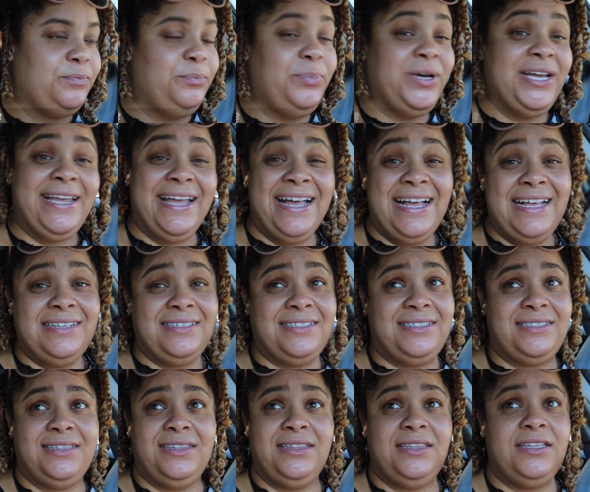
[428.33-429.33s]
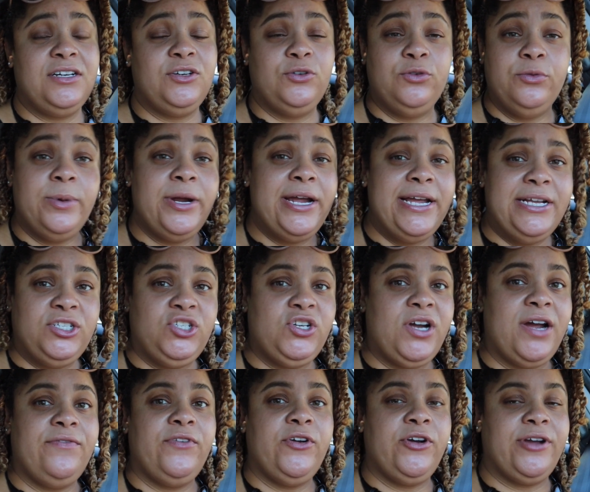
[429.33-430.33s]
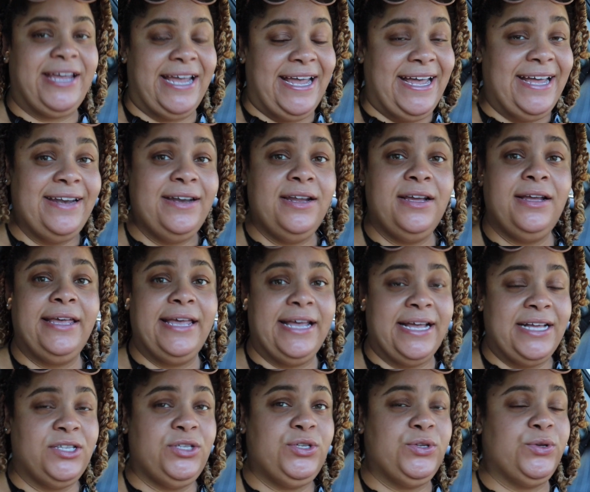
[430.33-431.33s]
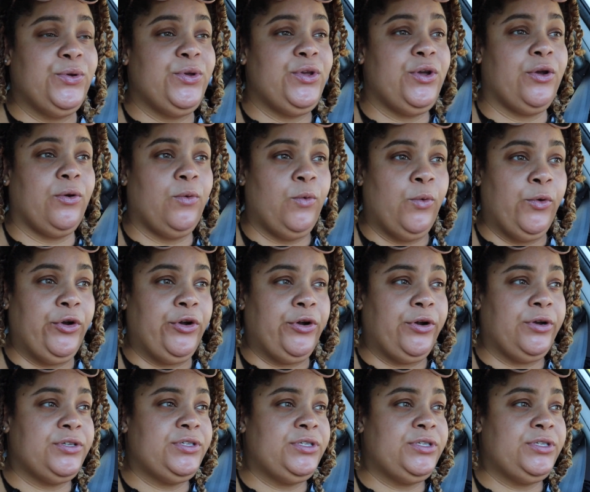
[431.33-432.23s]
but yes, the UberEATS driver can cancel your order.